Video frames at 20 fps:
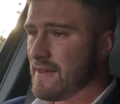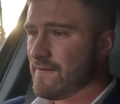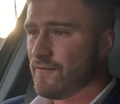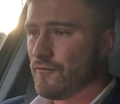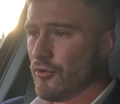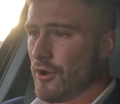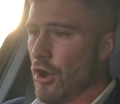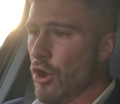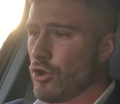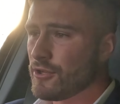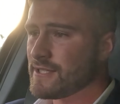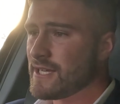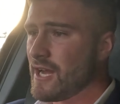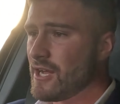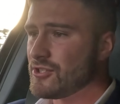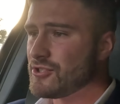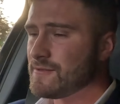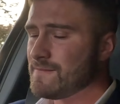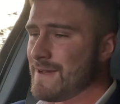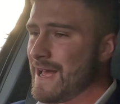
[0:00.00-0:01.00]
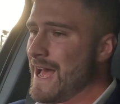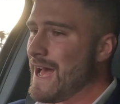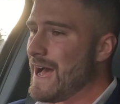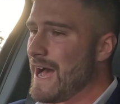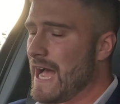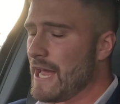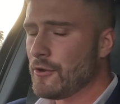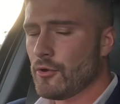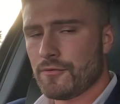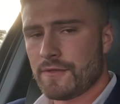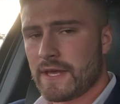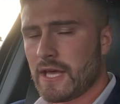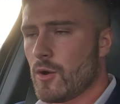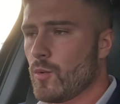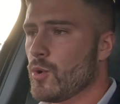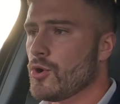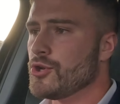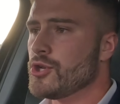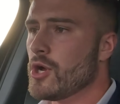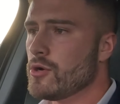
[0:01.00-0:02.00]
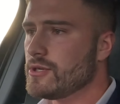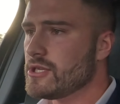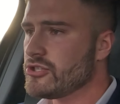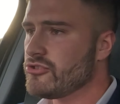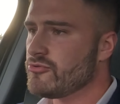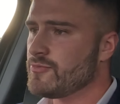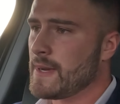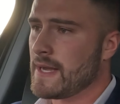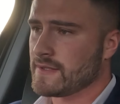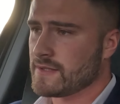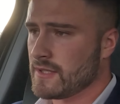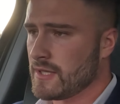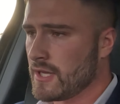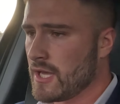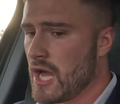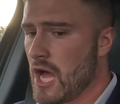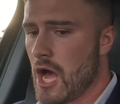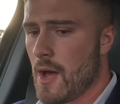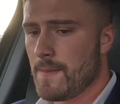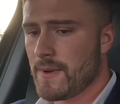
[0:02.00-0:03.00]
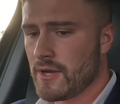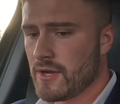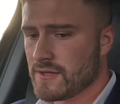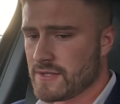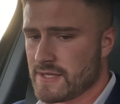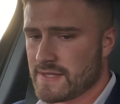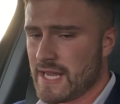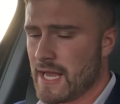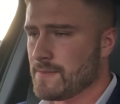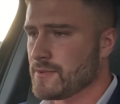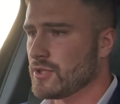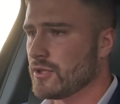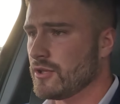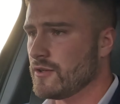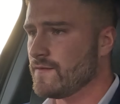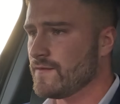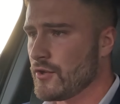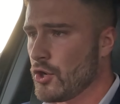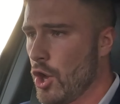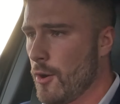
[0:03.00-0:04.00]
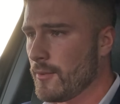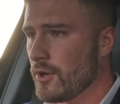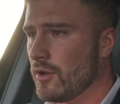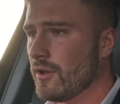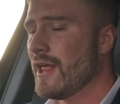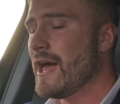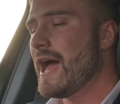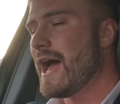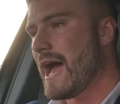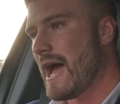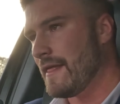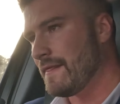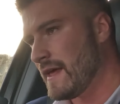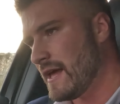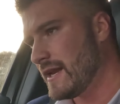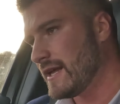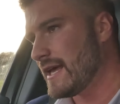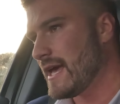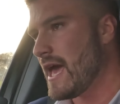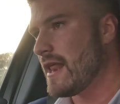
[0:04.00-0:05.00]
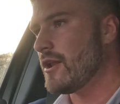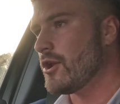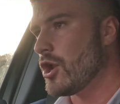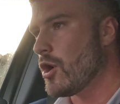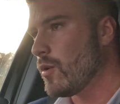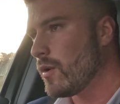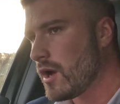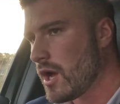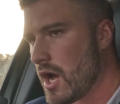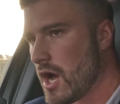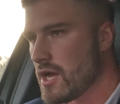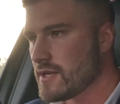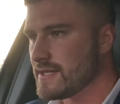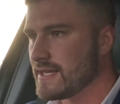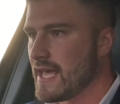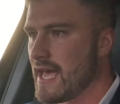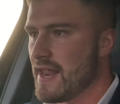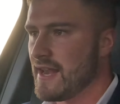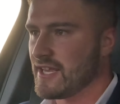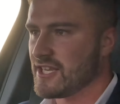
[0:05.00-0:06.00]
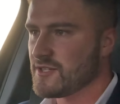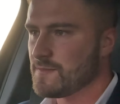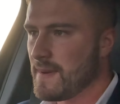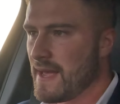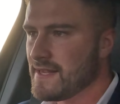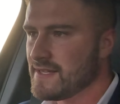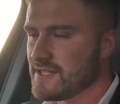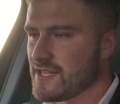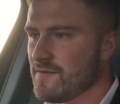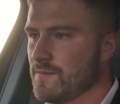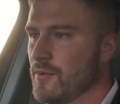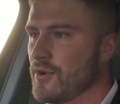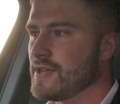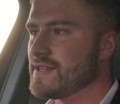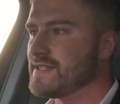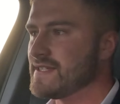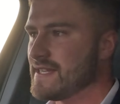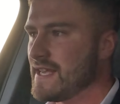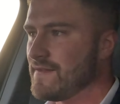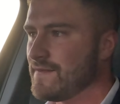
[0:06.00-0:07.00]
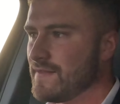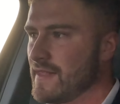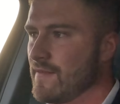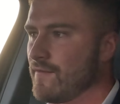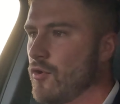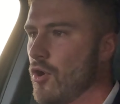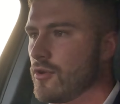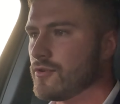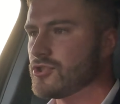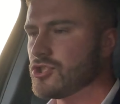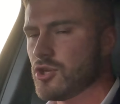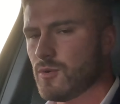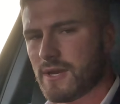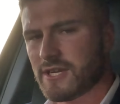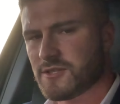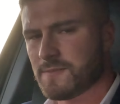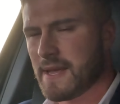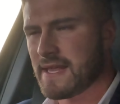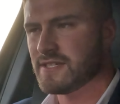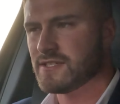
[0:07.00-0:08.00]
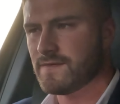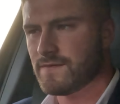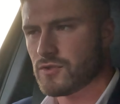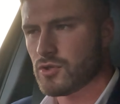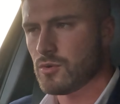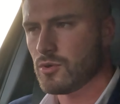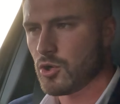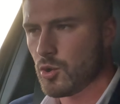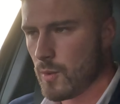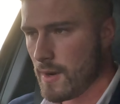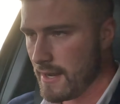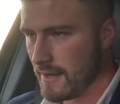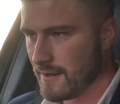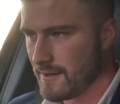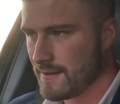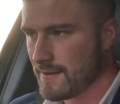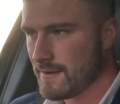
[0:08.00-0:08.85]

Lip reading: it for a hot hatch? I don't think I would. No disrespect to the car because it's absolutely phenomenal. And then again, I know cars are getting expensive, but it's as if they've got too expensive too quick.